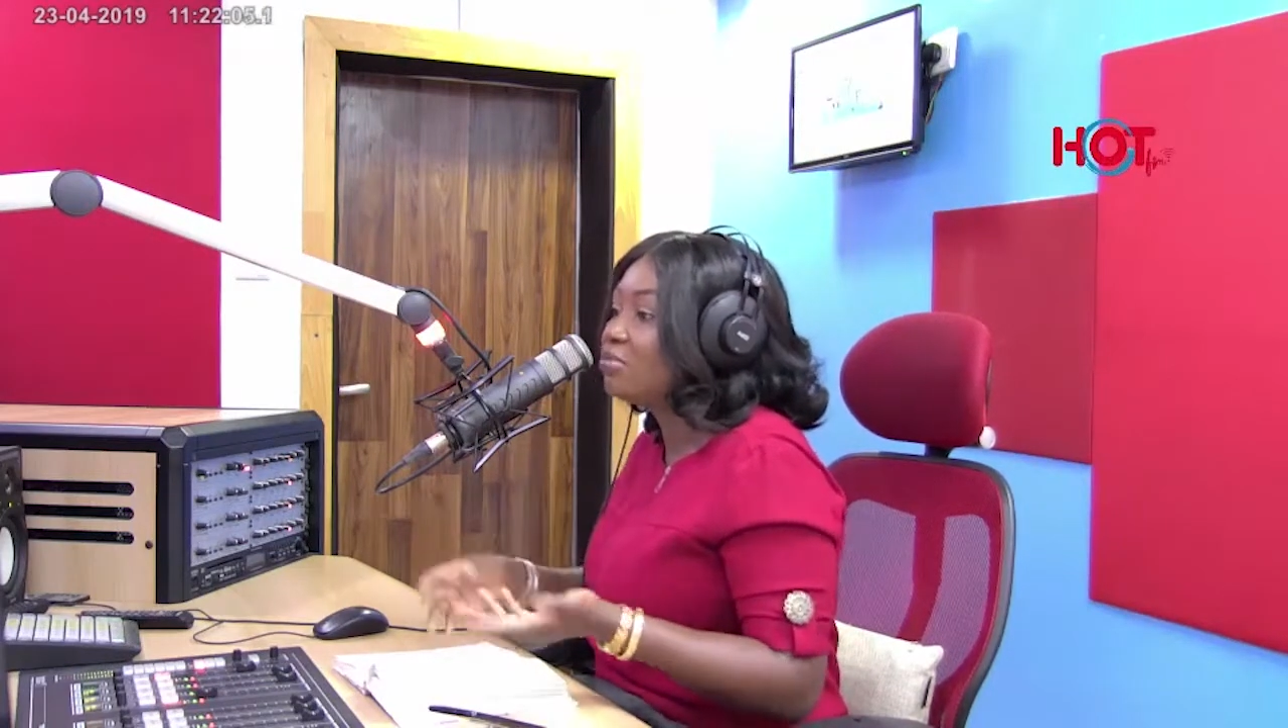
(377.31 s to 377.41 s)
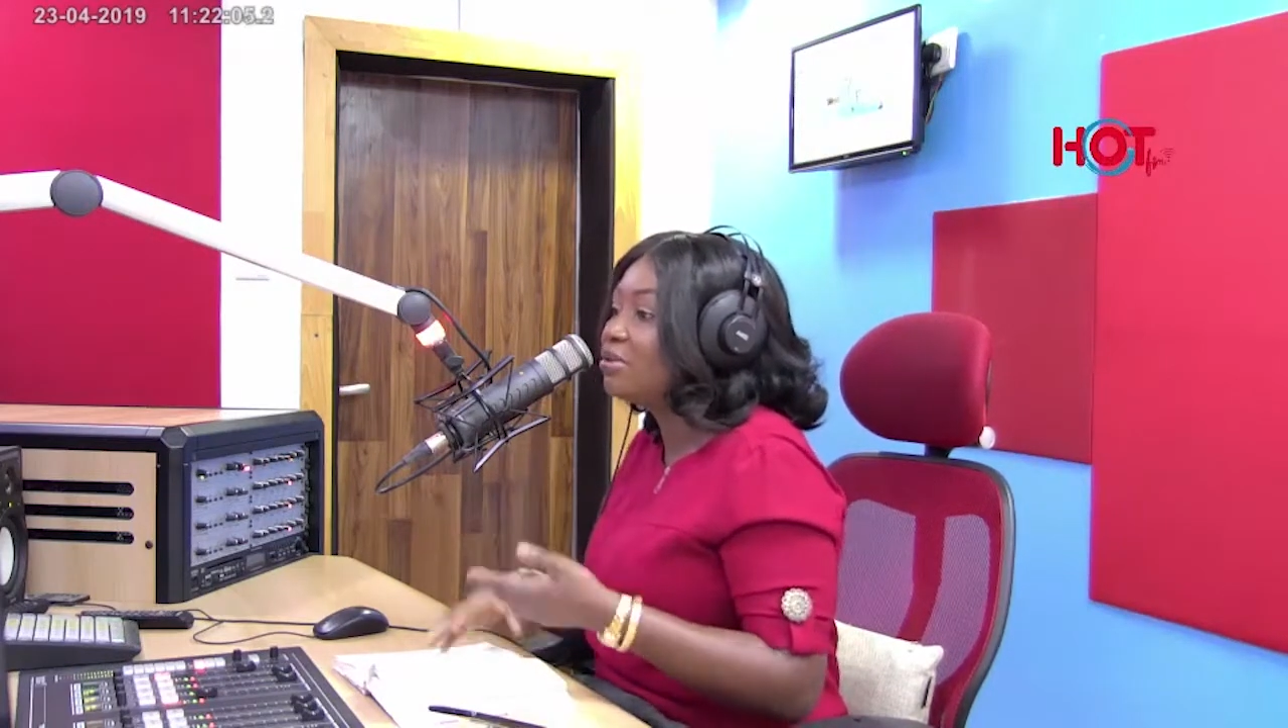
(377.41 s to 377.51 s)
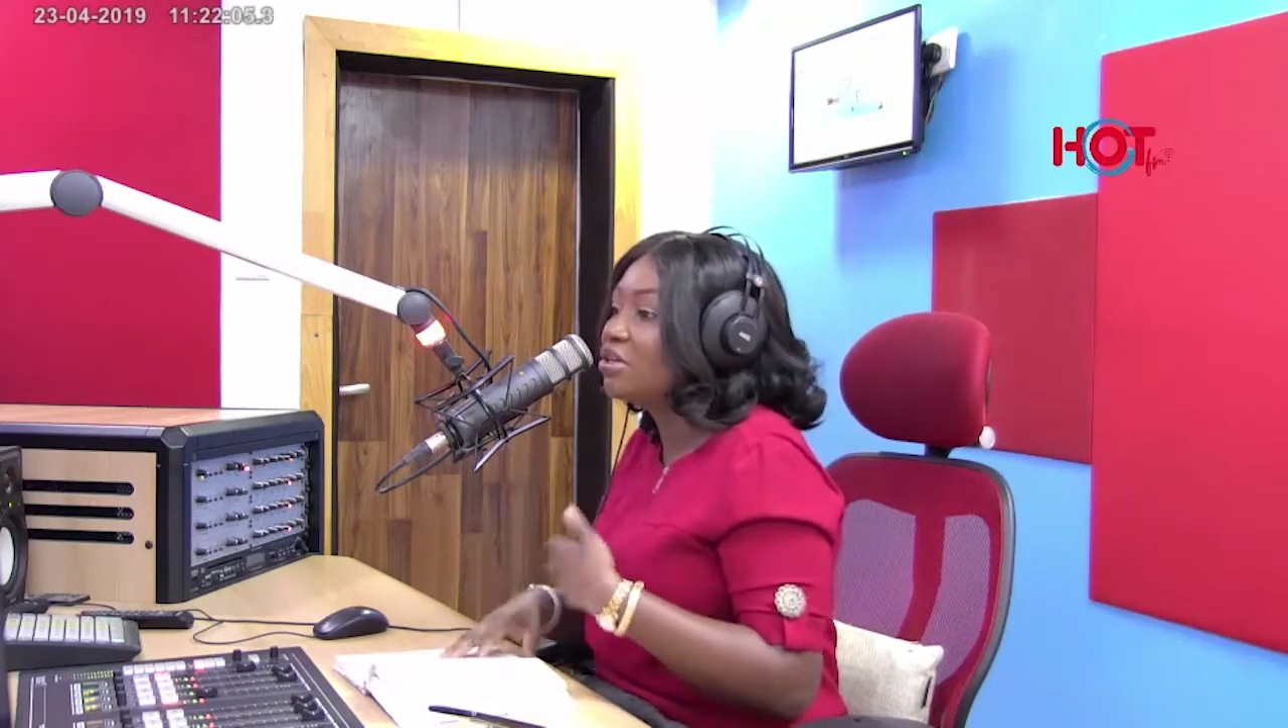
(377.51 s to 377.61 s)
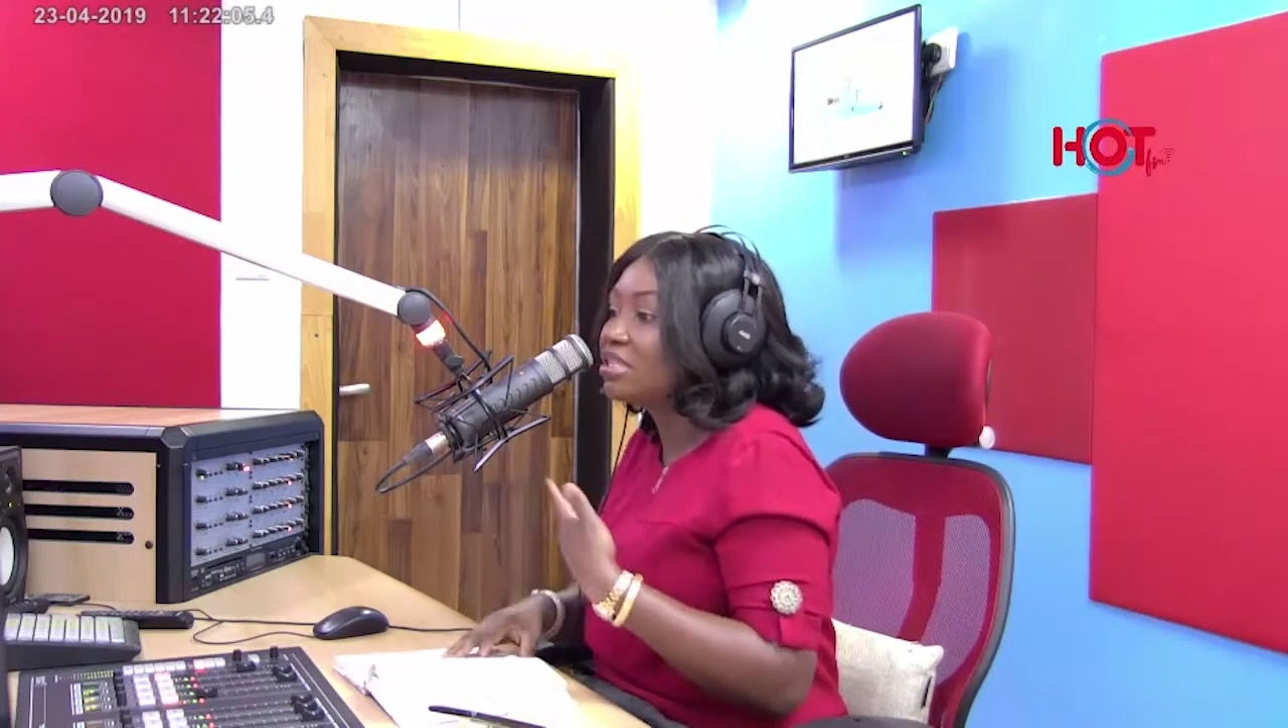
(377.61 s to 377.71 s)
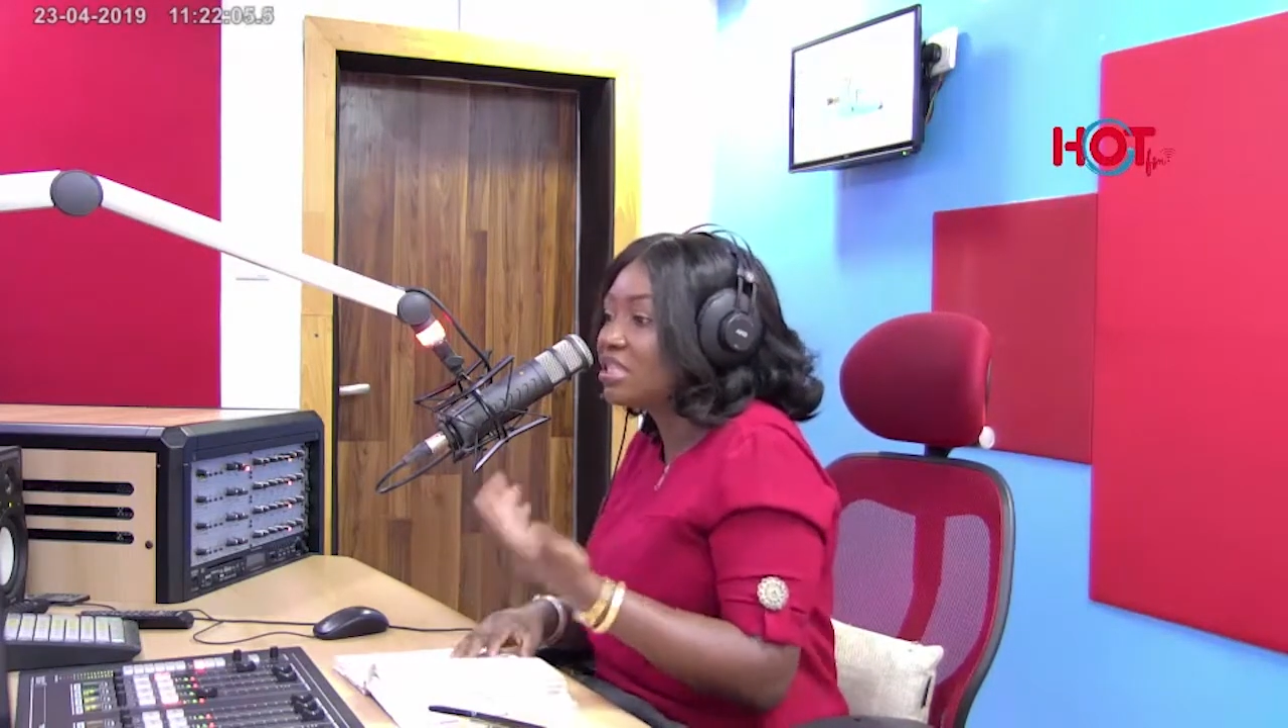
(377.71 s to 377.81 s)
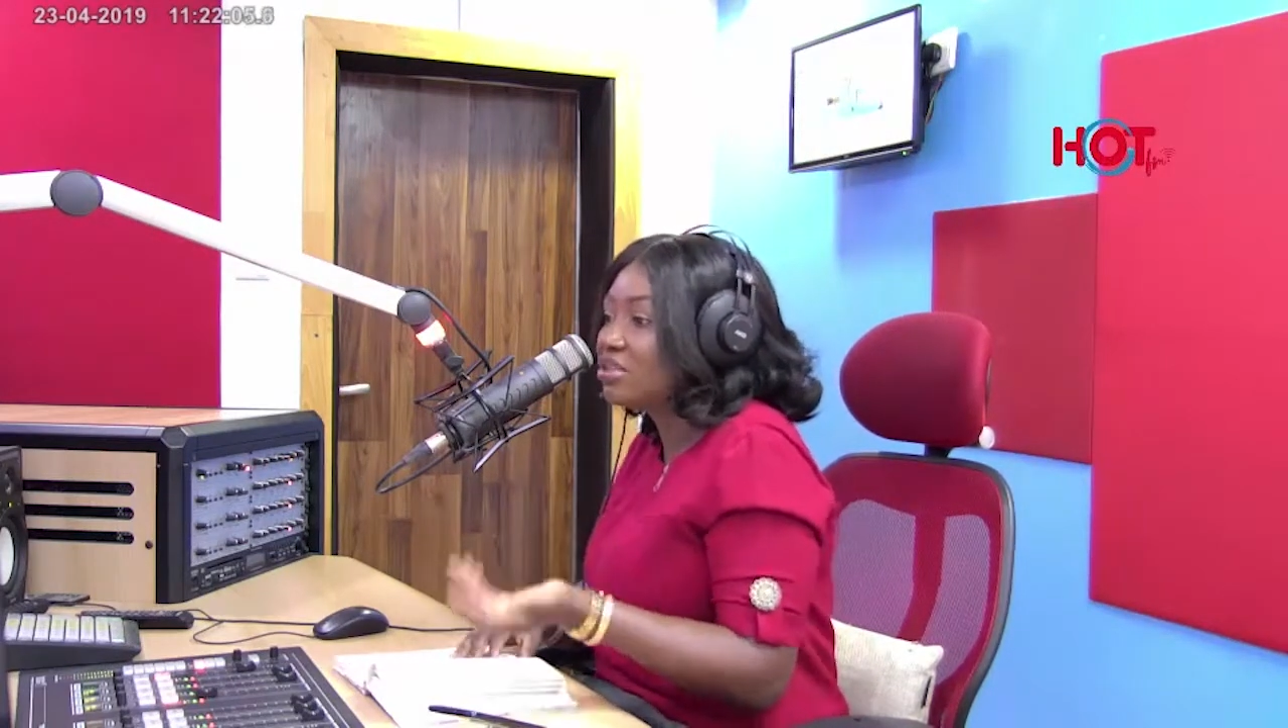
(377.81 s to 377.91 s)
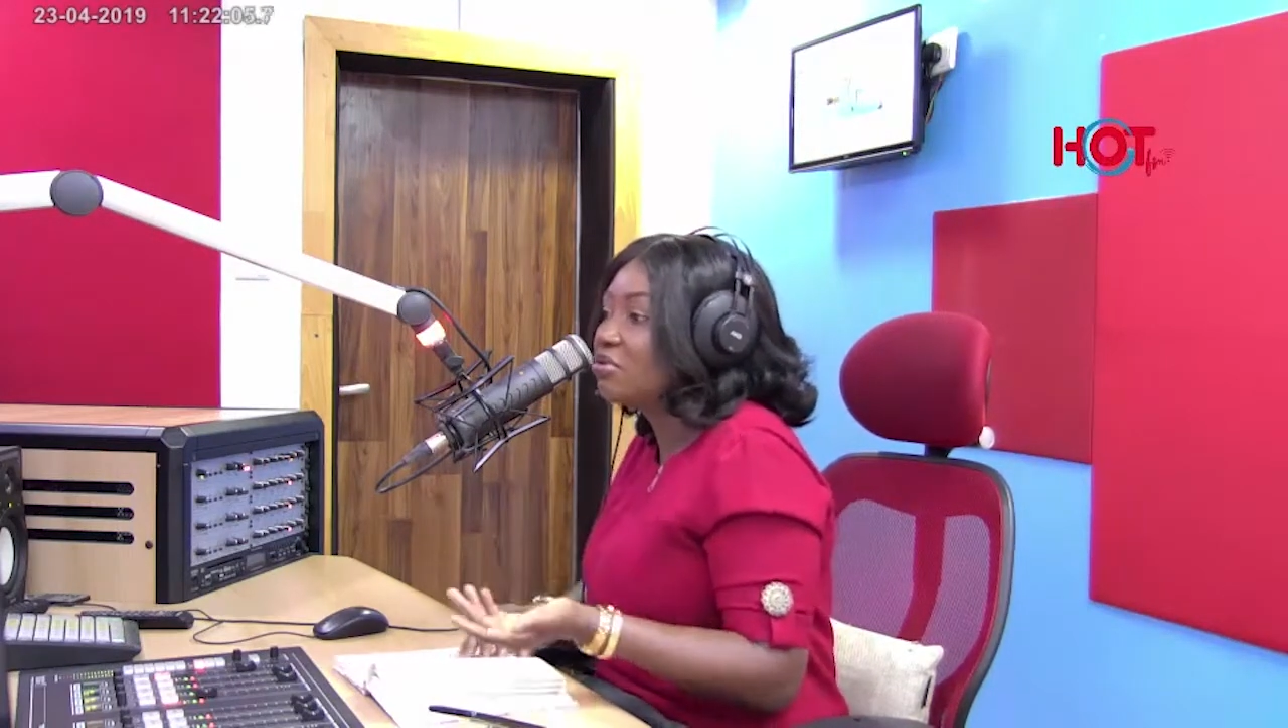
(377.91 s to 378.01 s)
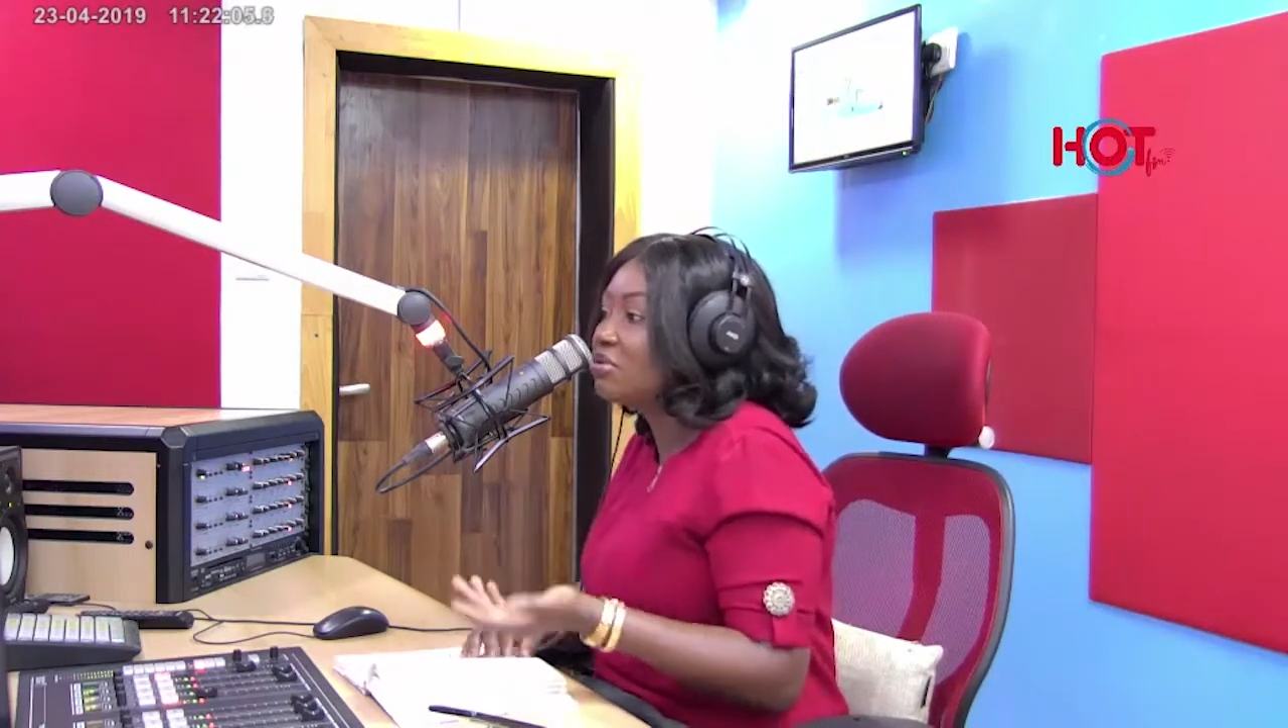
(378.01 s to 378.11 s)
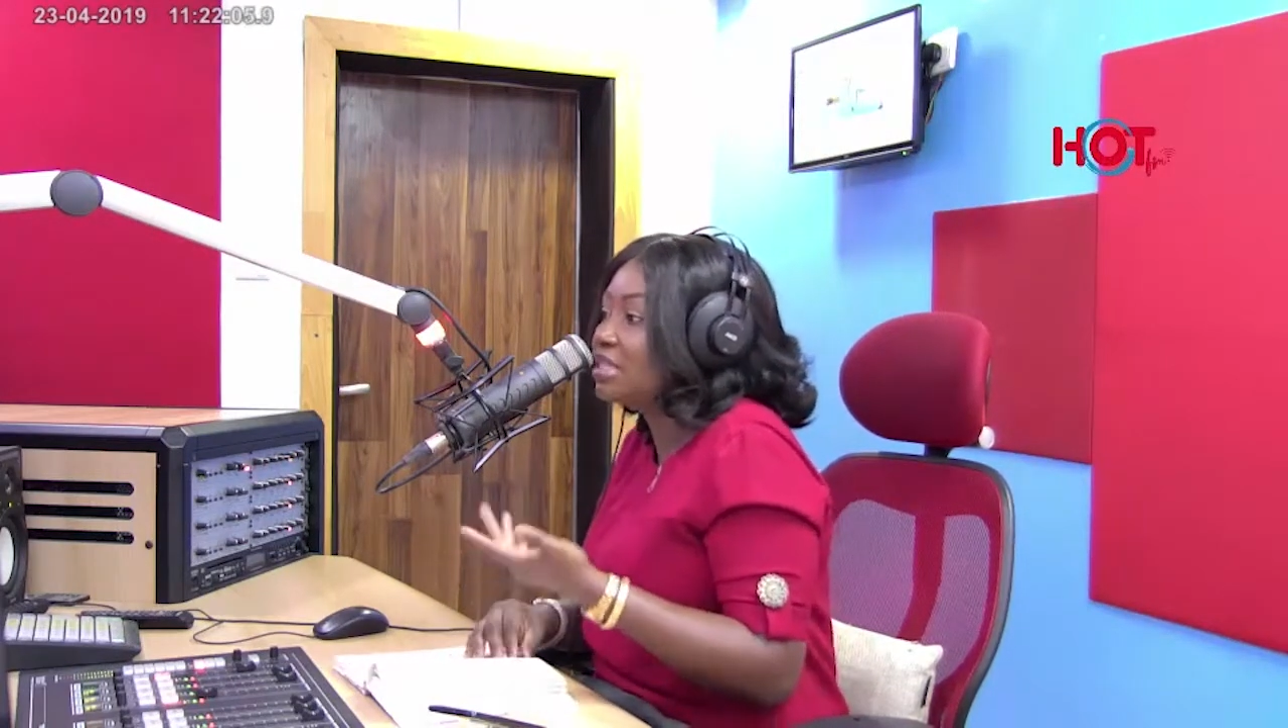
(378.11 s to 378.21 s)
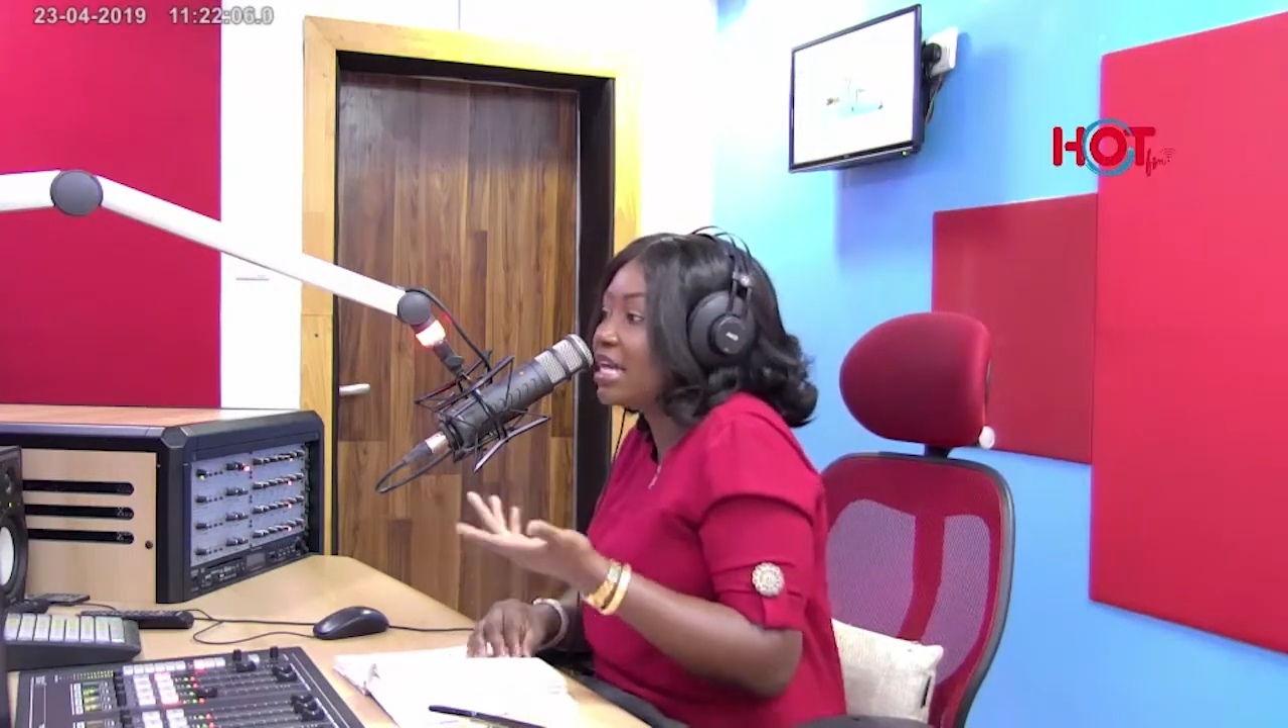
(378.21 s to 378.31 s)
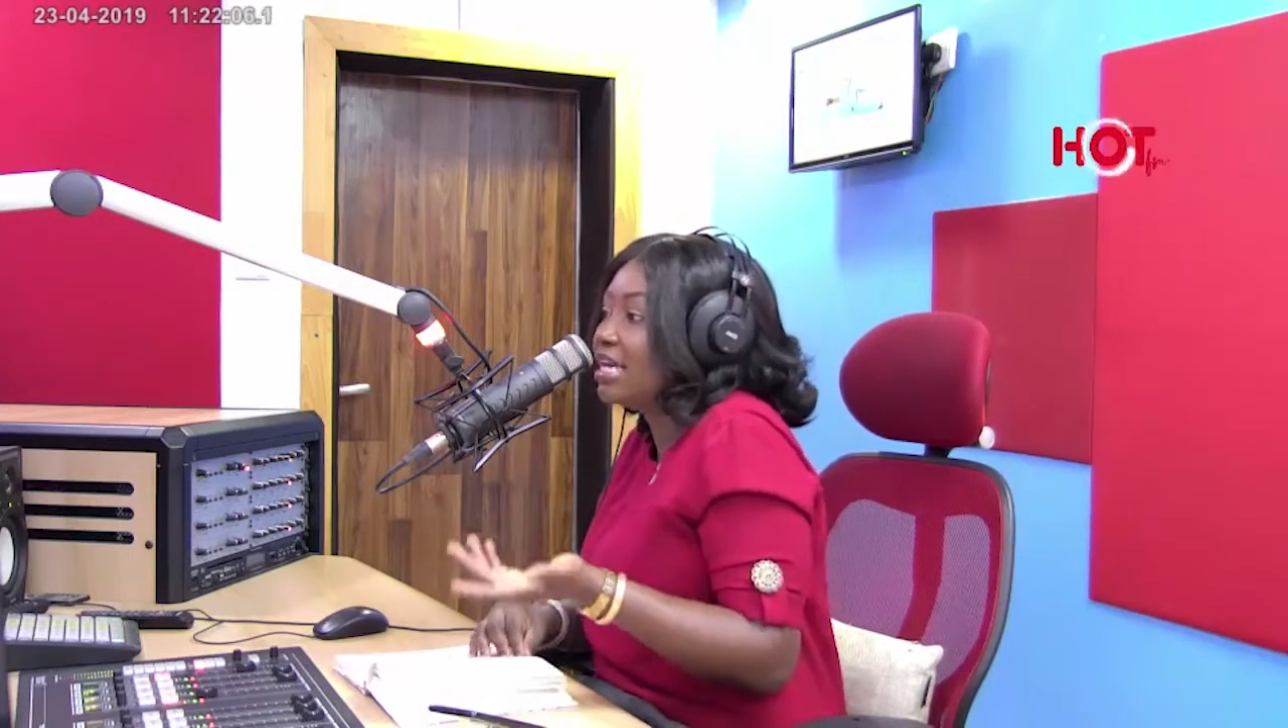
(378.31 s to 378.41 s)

because he knows